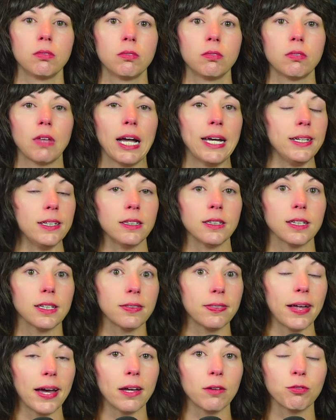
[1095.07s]
I didn't
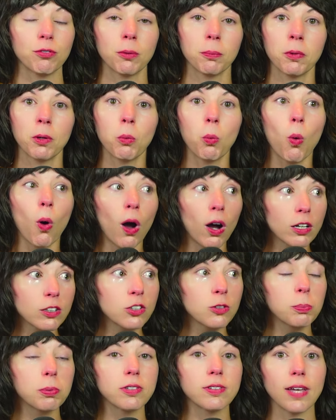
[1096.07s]
get that from the
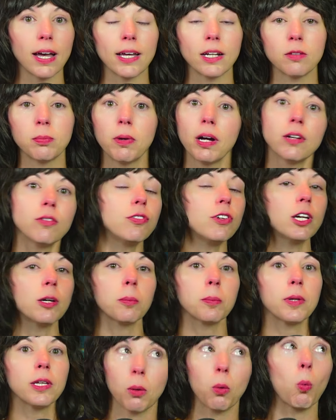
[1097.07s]
WASP side of my
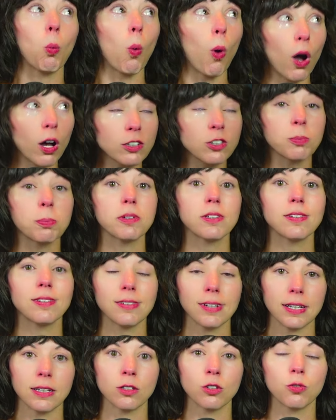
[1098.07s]
family. WASP
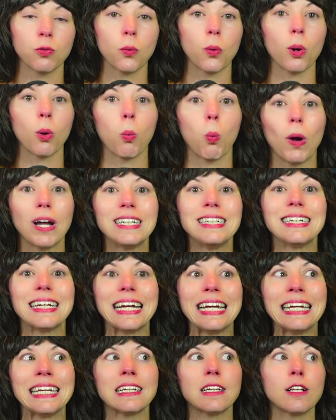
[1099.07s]
stands for White
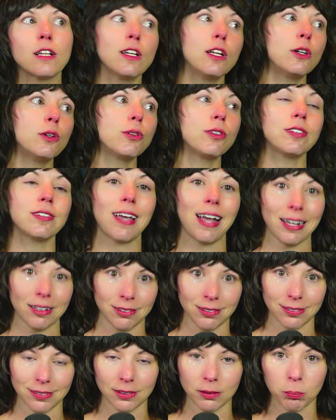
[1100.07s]

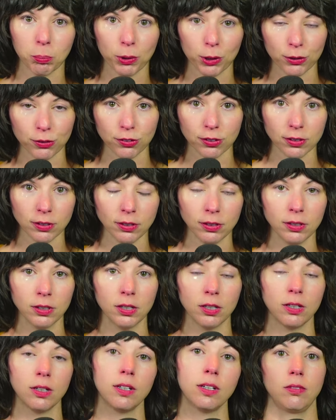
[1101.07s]
Anglo-Saxon Person.
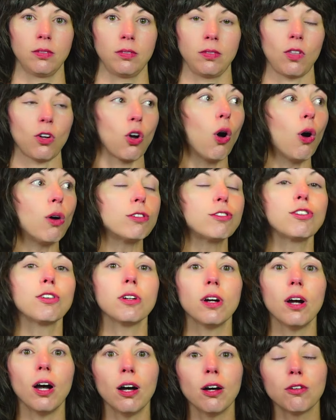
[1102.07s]
The
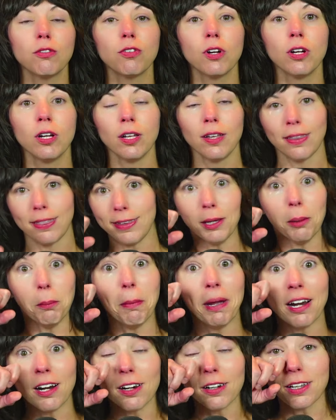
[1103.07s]
culture of the
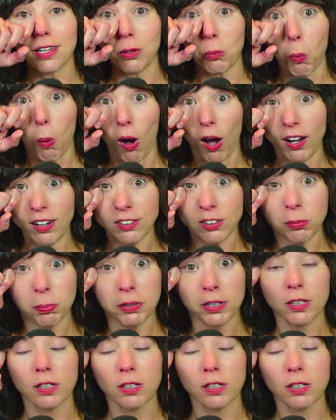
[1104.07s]
American WASP